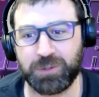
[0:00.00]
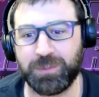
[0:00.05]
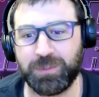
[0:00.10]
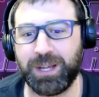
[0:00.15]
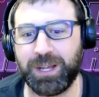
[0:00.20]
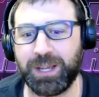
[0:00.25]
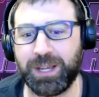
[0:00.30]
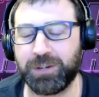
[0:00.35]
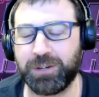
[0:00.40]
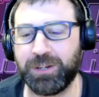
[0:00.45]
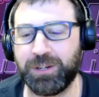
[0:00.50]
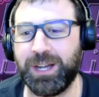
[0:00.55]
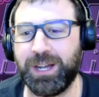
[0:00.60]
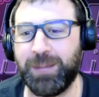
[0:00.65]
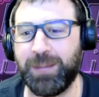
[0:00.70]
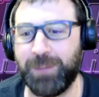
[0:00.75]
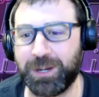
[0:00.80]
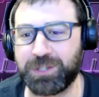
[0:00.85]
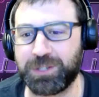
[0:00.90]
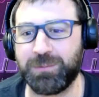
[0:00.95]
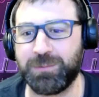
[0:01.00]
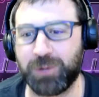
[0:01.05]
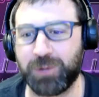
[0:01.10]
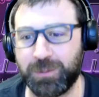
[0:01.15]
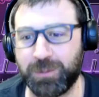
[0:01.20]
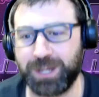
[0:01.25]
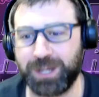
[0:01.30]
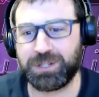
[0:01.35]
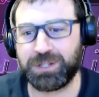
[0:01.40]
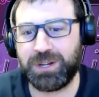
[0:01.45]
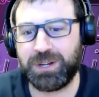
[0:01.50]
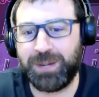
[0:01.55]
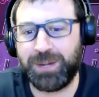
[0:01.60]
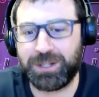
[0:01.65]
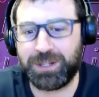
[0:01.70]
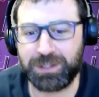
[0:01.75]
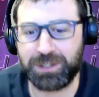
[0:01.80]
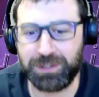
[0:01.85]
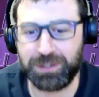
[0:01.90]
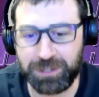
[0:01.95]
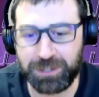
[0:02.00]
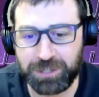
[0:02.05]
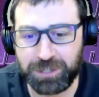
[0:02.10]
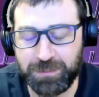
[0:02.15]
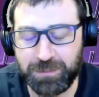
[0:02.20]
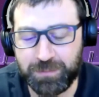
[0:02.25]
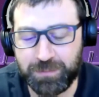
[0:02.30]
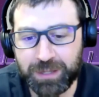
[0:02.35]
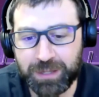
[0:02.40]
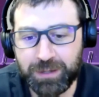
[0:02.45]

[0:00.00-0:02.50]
but I agree I'm actually more passionate about the collegiate.